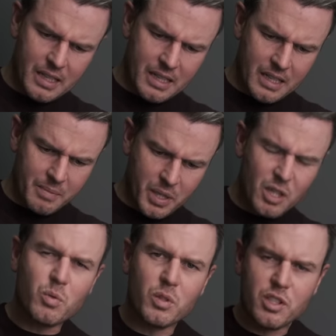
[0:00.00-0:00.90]
Um, but I
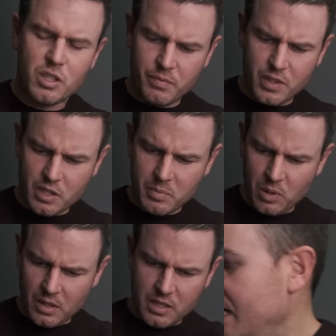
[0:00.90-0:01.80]
just wanted something smaller.